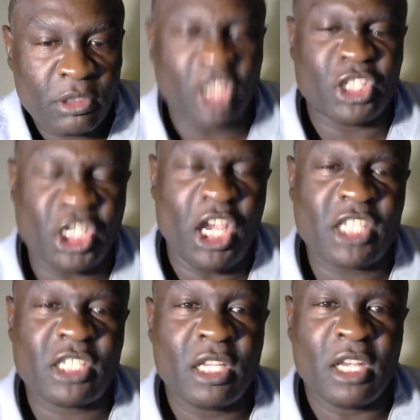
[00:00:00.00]
to
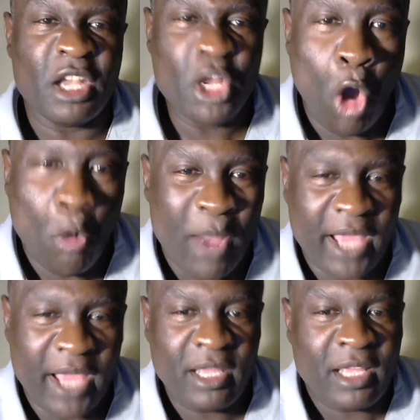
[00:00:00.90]
judge
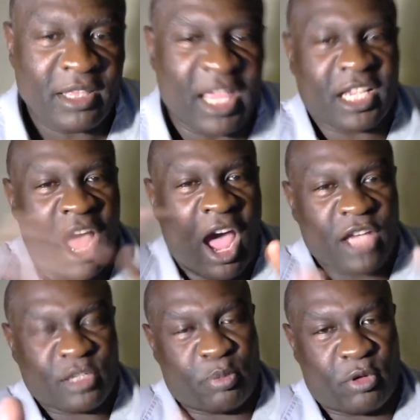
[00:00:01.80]
nobody that
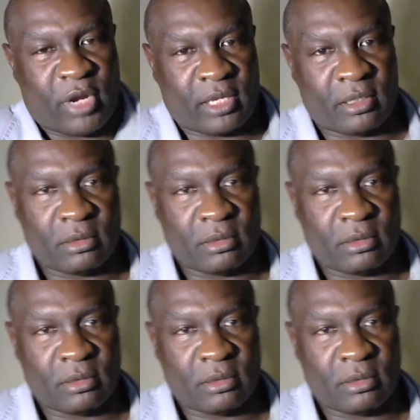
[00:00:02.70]
God's bring.